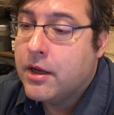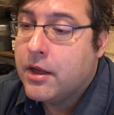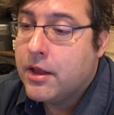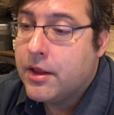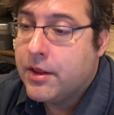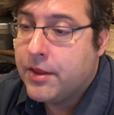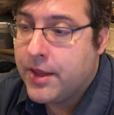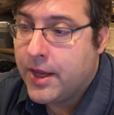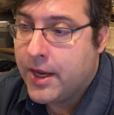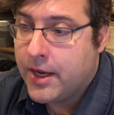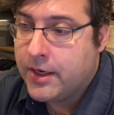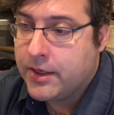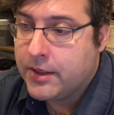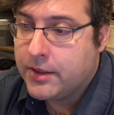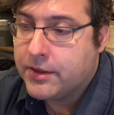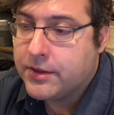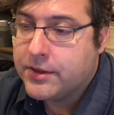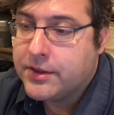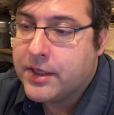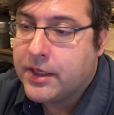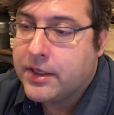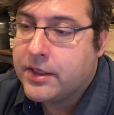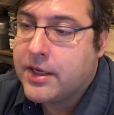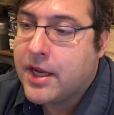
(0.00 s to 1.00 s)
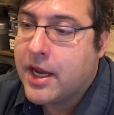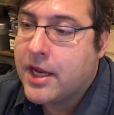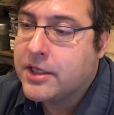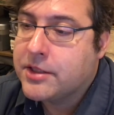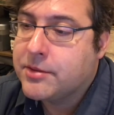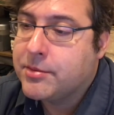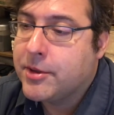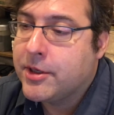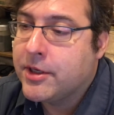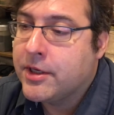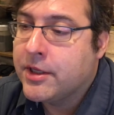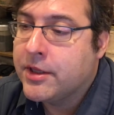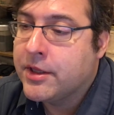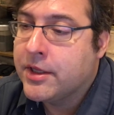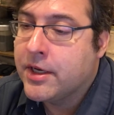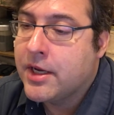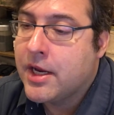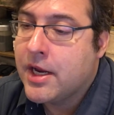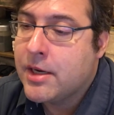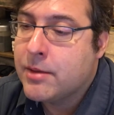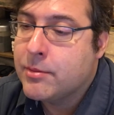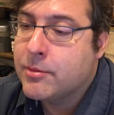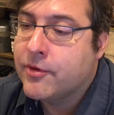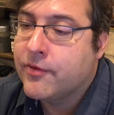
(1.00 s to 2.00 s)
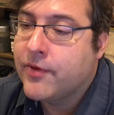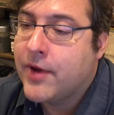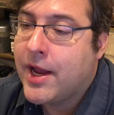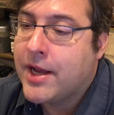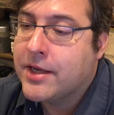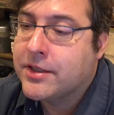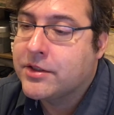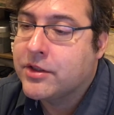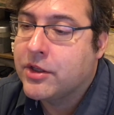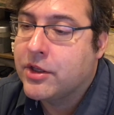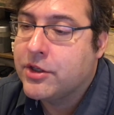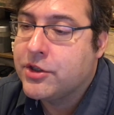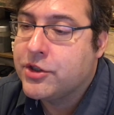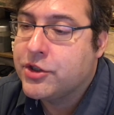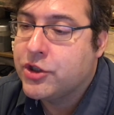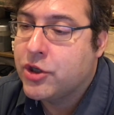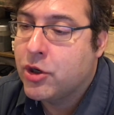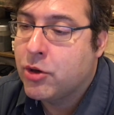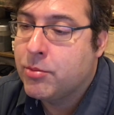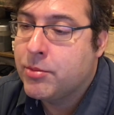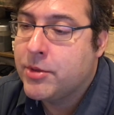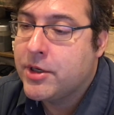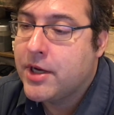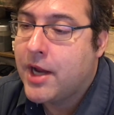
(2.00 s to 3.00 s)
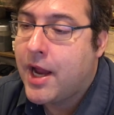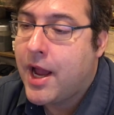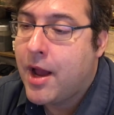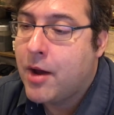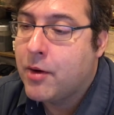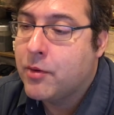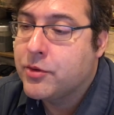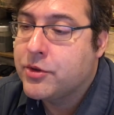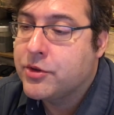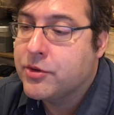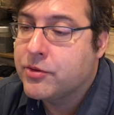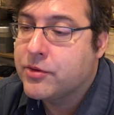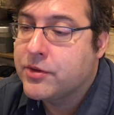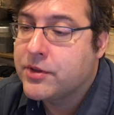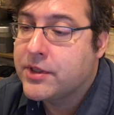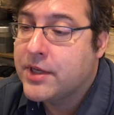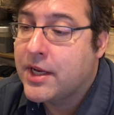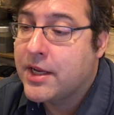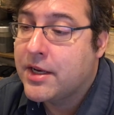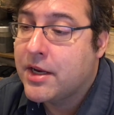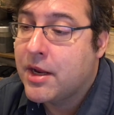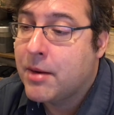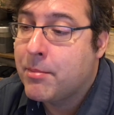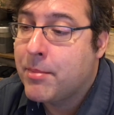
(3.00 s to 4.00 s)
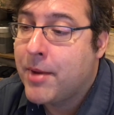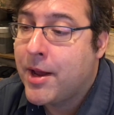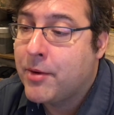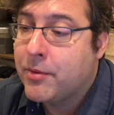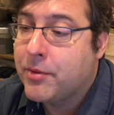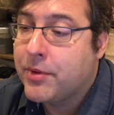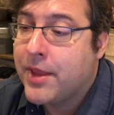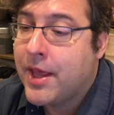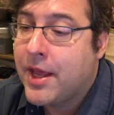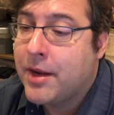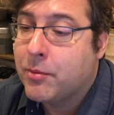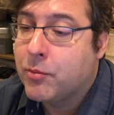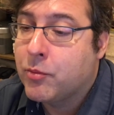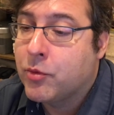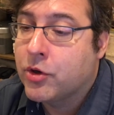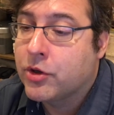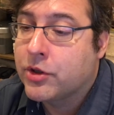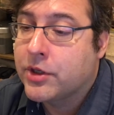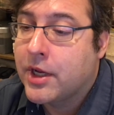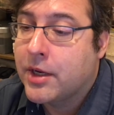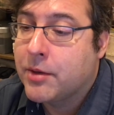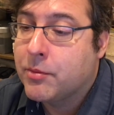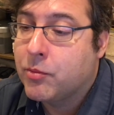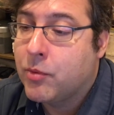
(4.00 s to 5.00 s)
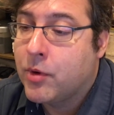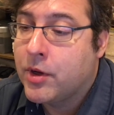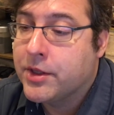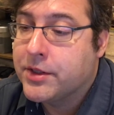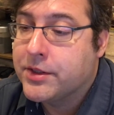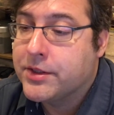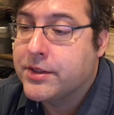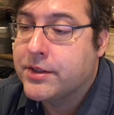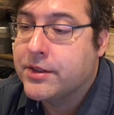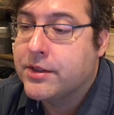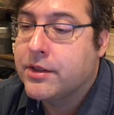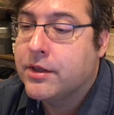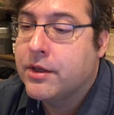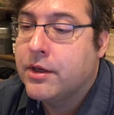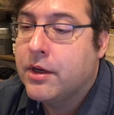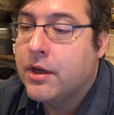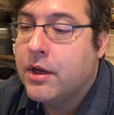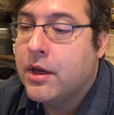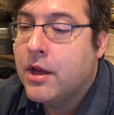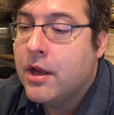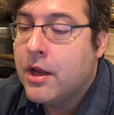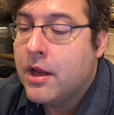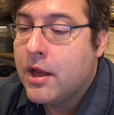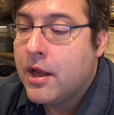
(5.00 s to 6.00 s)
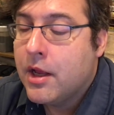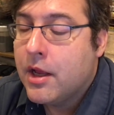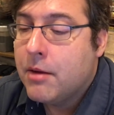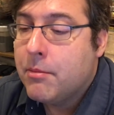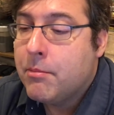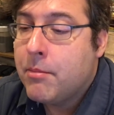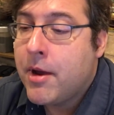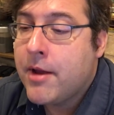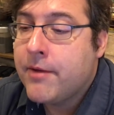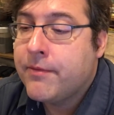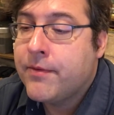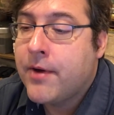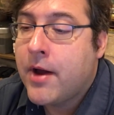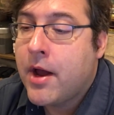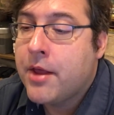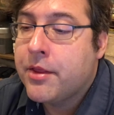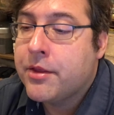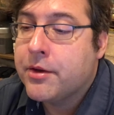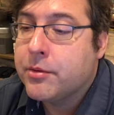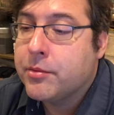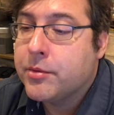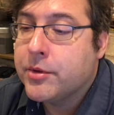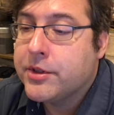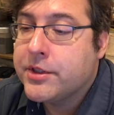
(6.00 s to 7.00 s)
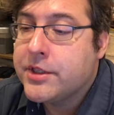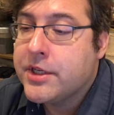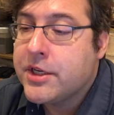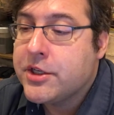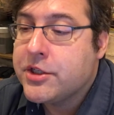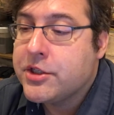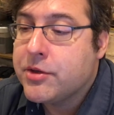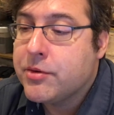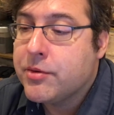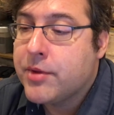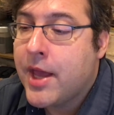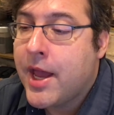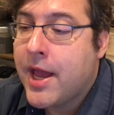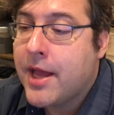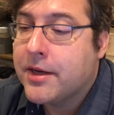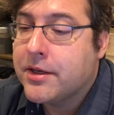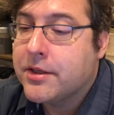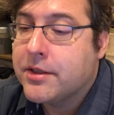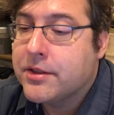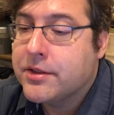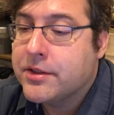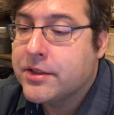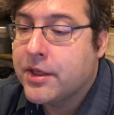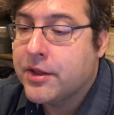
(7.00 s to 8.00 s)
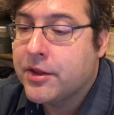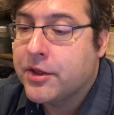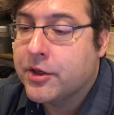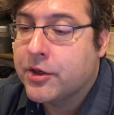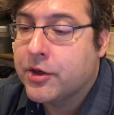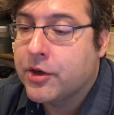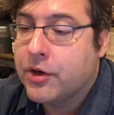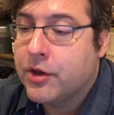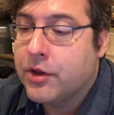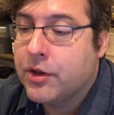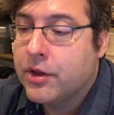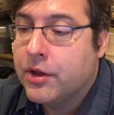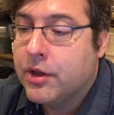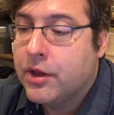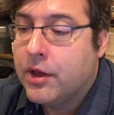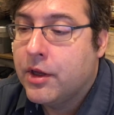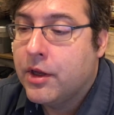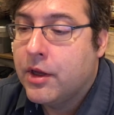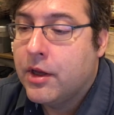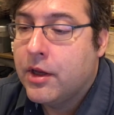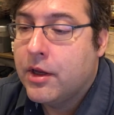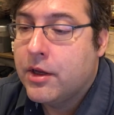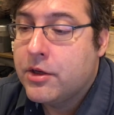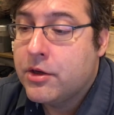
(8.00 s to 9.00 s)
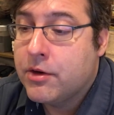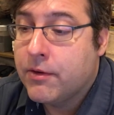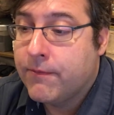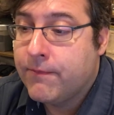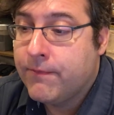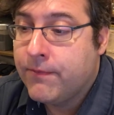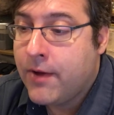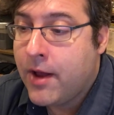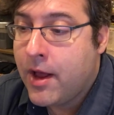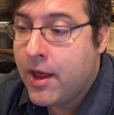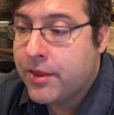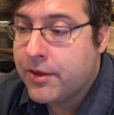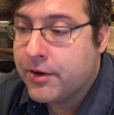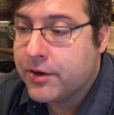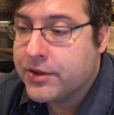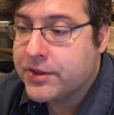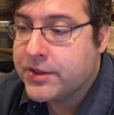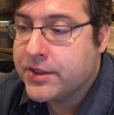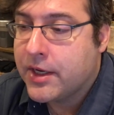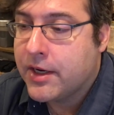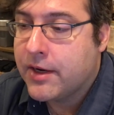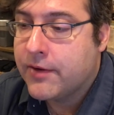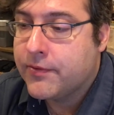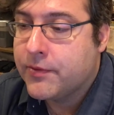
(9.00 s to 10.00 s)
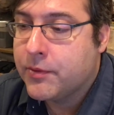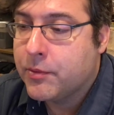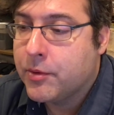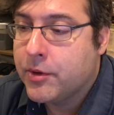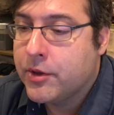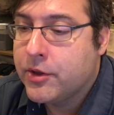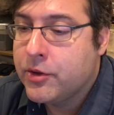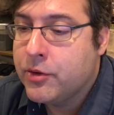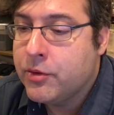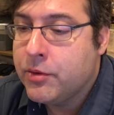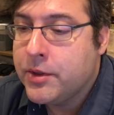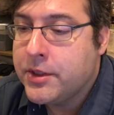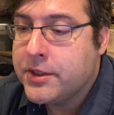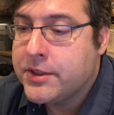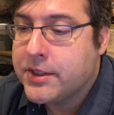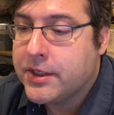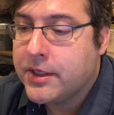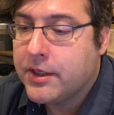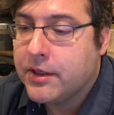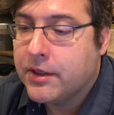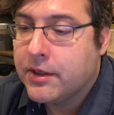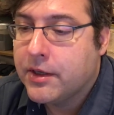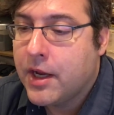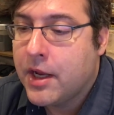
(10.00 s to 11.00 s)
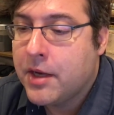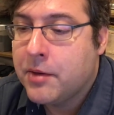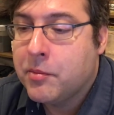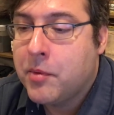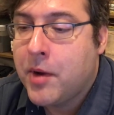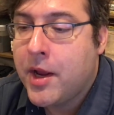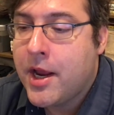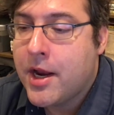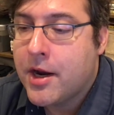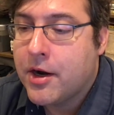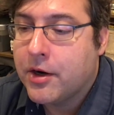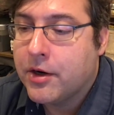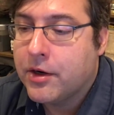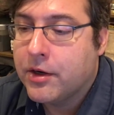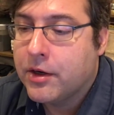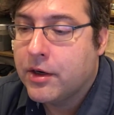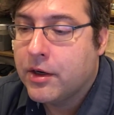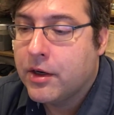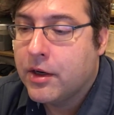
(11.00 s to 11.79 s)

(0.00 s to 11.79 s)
Then, said Caspian, in the name of Aslan, show me how to set about that work at once. My father will teach you that, said the girl. Your father, said everyone. Who is he, and where?